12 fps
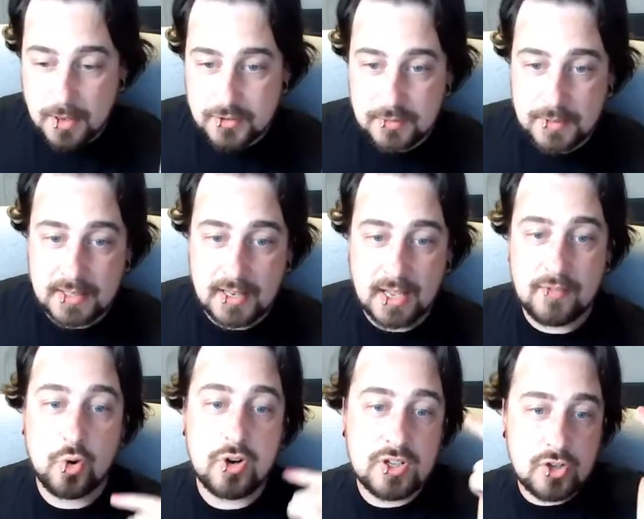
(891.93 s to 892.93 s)
about something that if
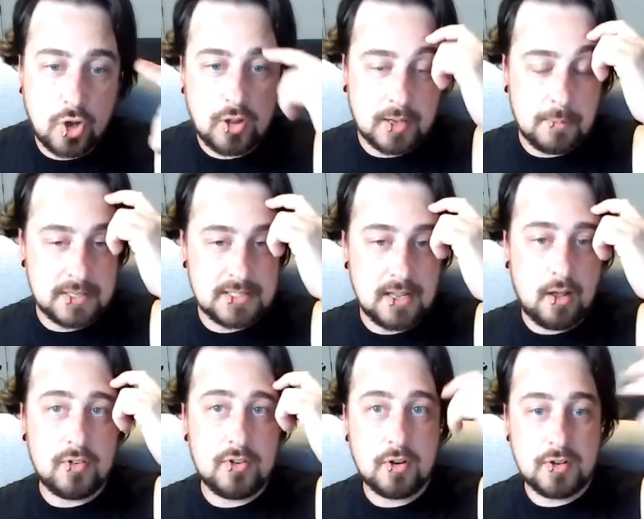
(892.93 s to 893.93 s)
you're an adult like
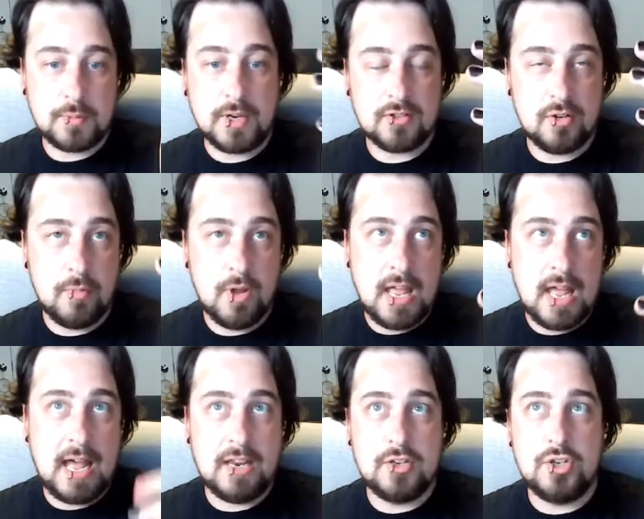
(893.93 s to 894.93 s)
myself and you're on the spectrum
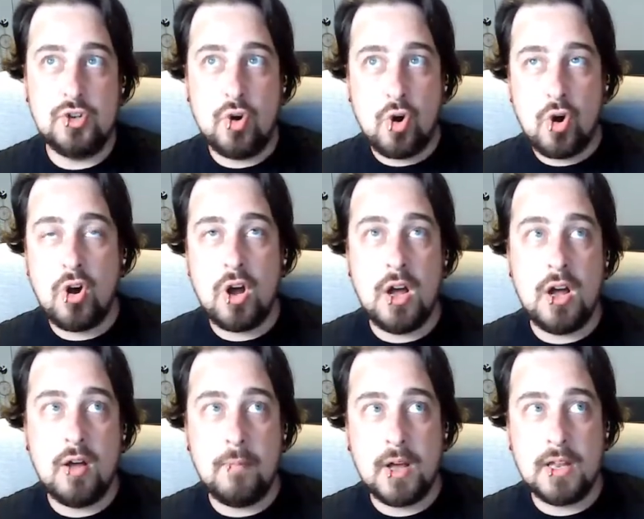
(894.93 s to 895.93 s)
and you're
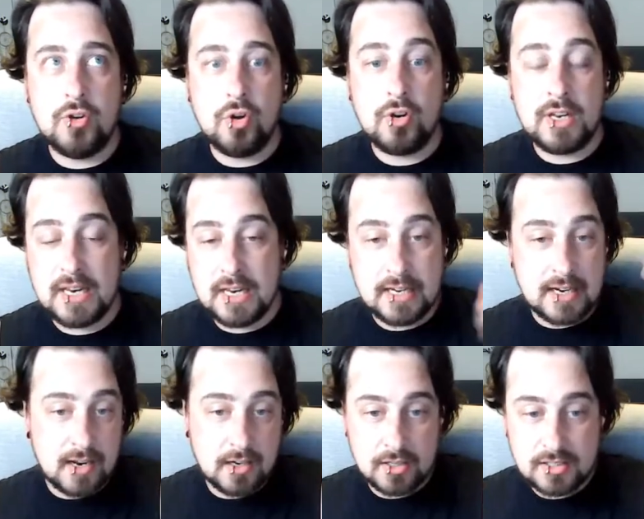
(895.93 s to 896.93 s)
um and you're in an
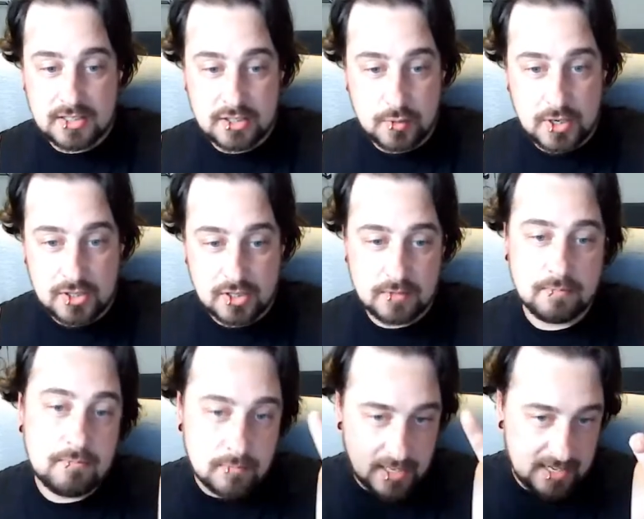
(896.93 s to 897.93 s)
angered situation,
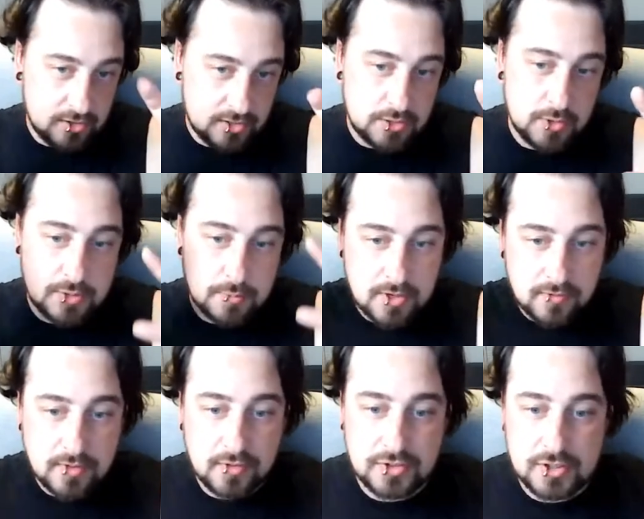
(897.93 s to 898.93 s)
angered situation, but you're
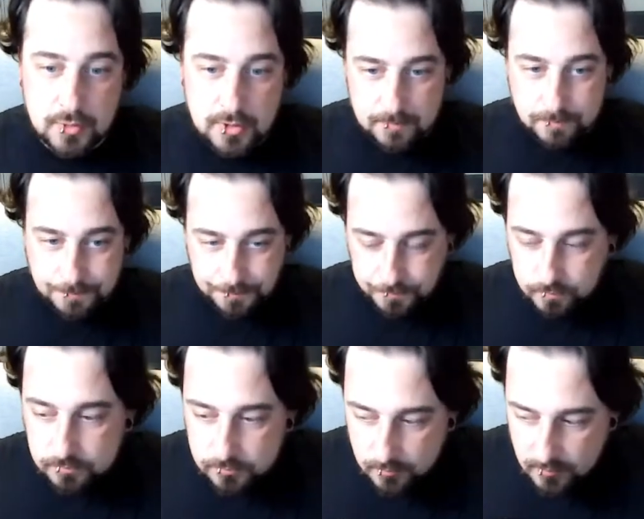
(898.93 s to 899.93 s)
fearful situation,
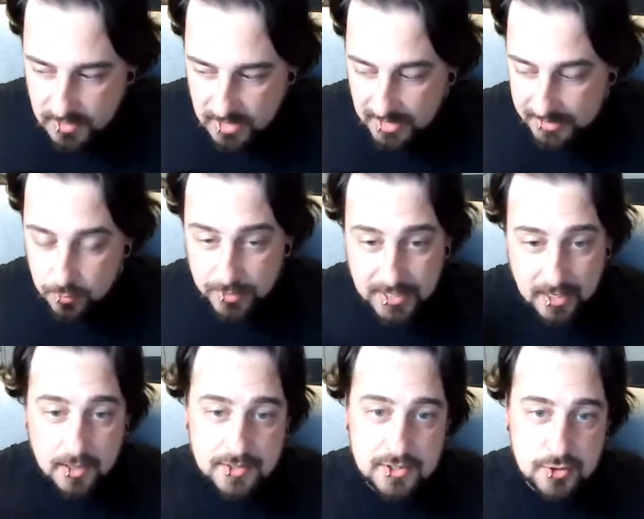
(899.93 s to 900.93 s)
and you want to get
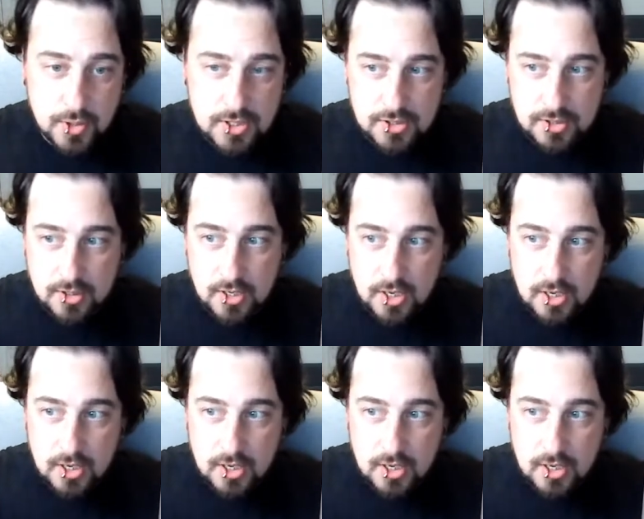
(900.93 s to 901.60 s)
out of the situation,